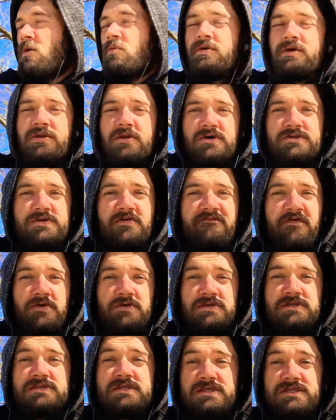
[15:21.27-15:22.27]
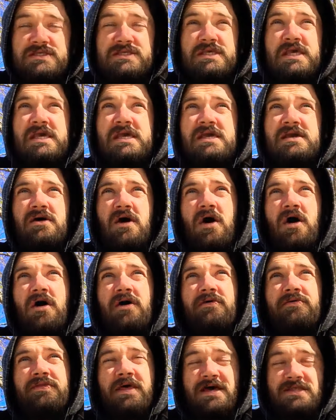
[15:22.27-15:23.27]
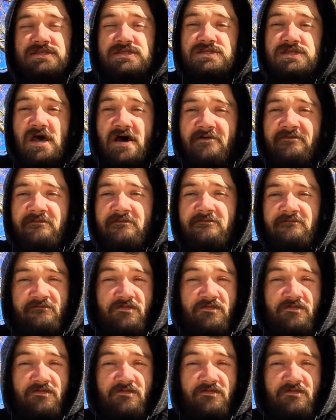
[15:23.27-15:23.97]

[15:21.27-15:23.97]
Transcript: We can also focus to see all that stuff